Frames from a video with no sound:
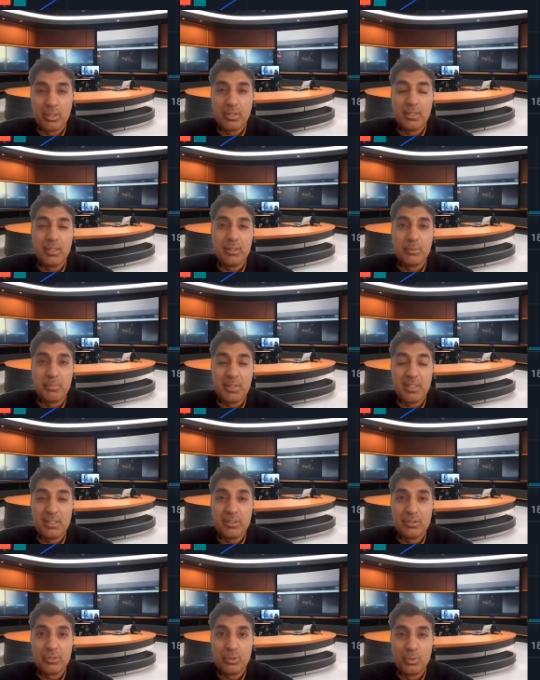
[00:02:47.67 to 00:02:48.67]
It
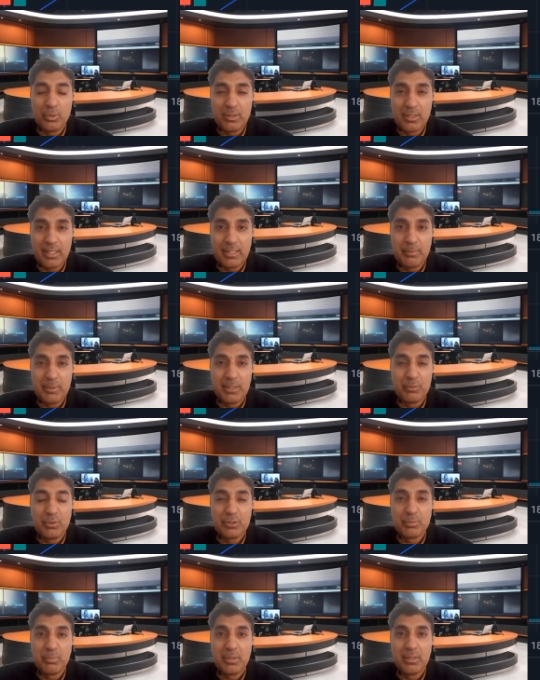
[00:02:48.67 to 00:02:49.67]
means good time
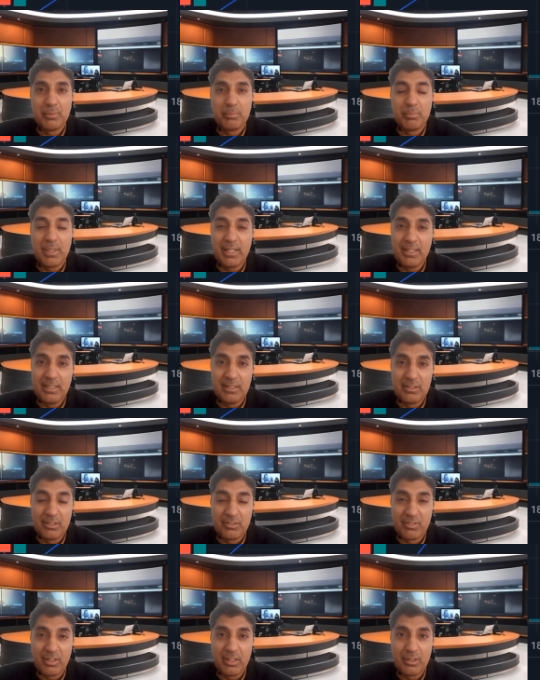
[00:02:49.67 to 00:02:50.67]
investment, buy entry
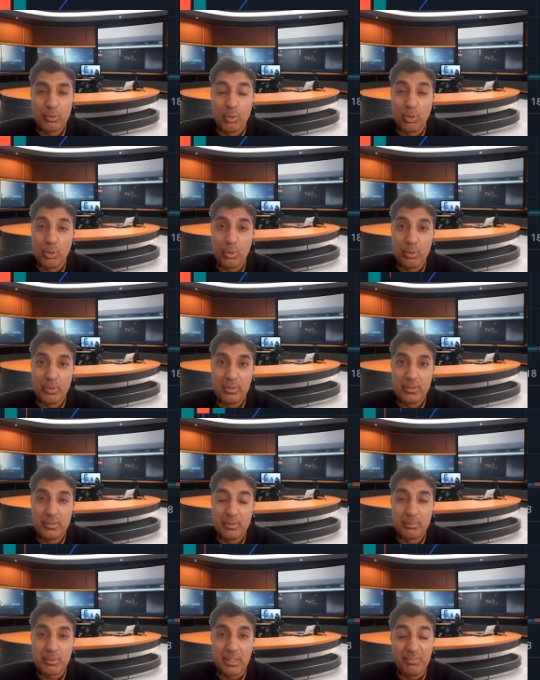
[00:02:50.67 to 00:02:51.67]
trade, hold
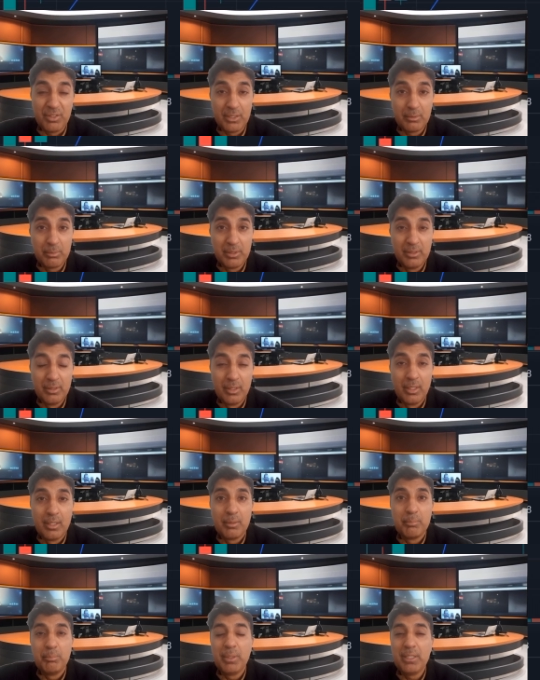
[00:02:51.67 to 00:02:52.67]
profitable.
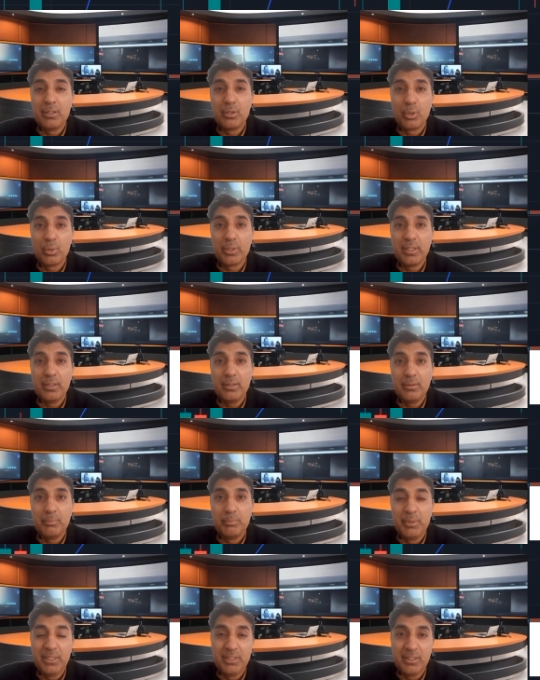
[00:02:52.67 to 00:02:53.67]
BitTorrent
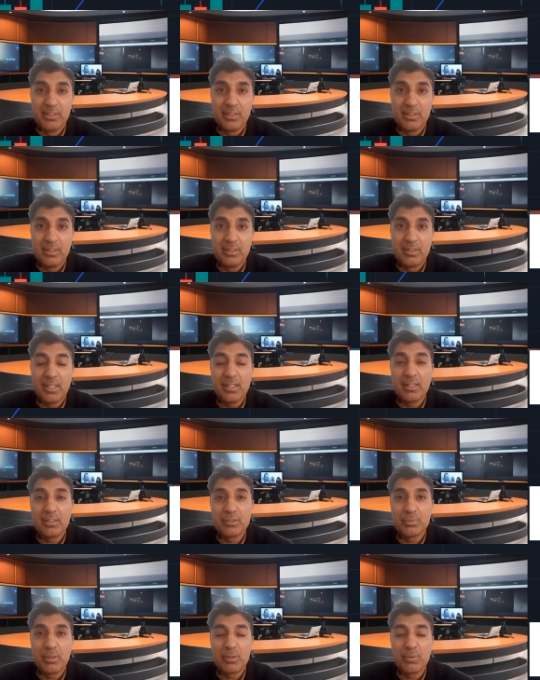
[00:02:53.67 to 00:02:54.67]
BTT. Thanks
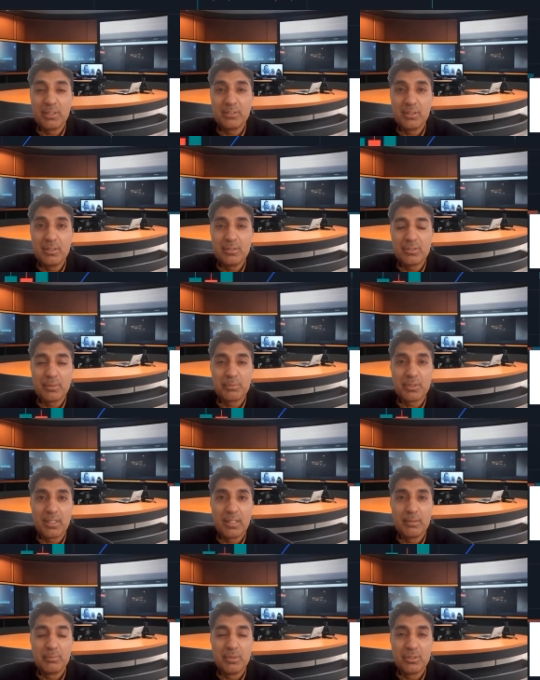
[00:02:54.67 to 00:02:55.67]
for watching.
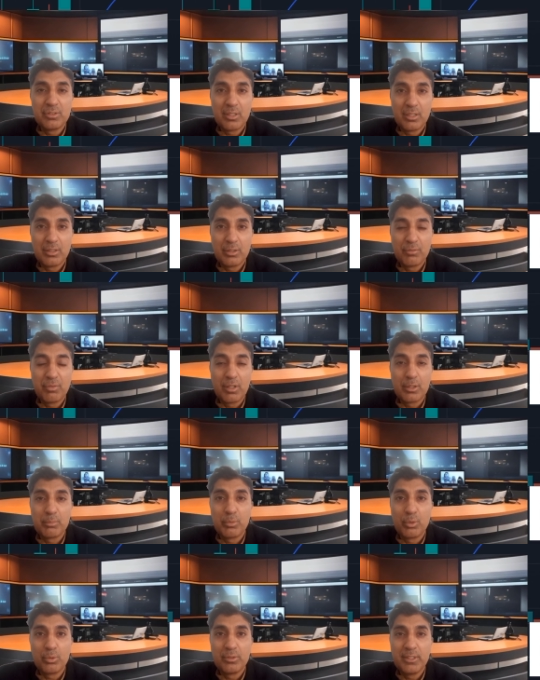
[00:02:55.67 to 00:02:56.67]
Subscribe this channel for
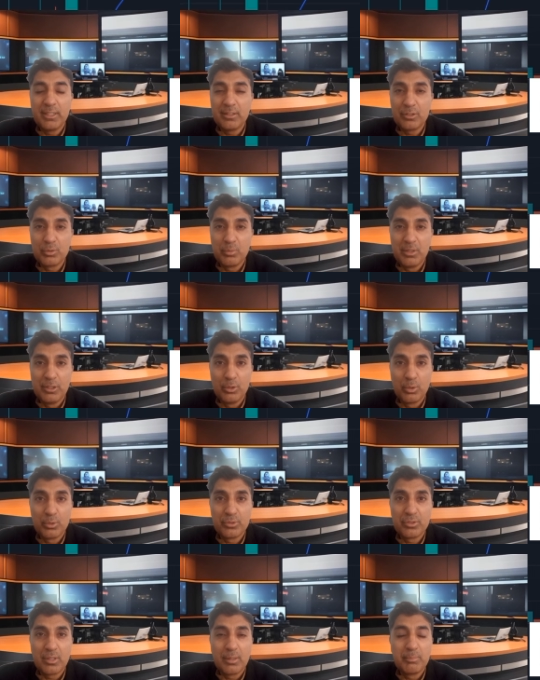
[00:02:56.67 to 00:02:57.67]
more latest
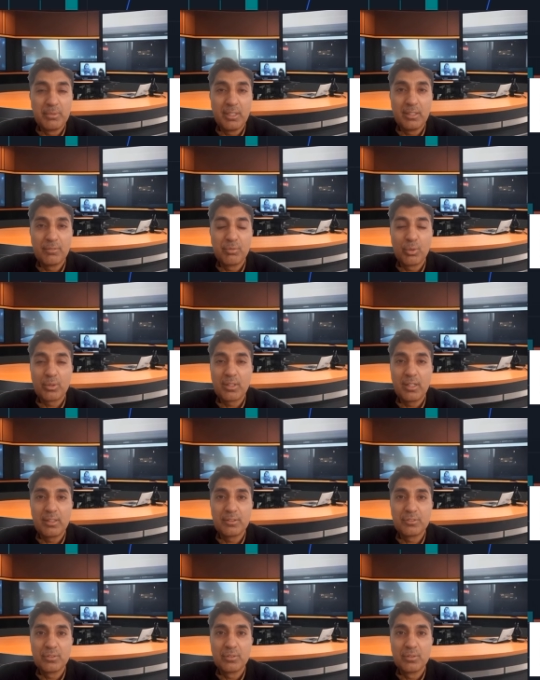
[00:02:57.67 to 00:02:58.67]
videos, update
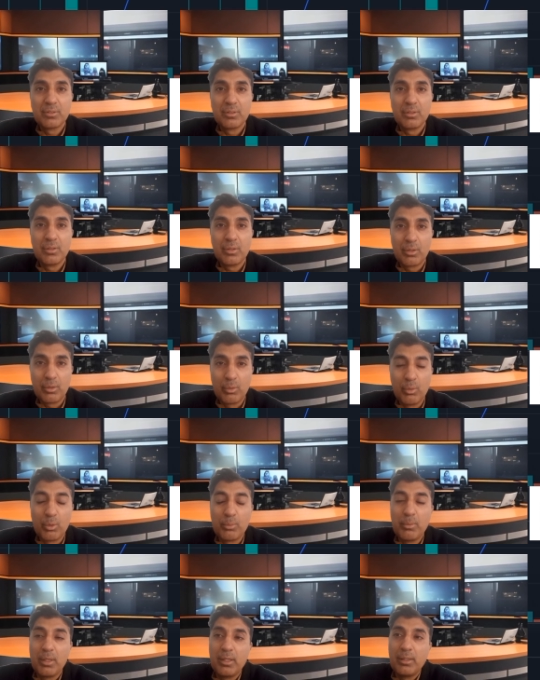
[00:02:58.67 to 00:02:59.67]
forecast.
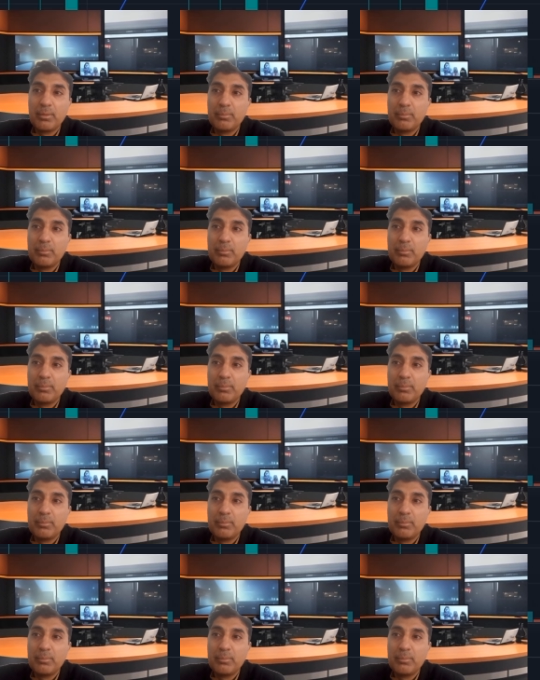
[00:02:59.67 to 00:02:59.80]
Goodbye.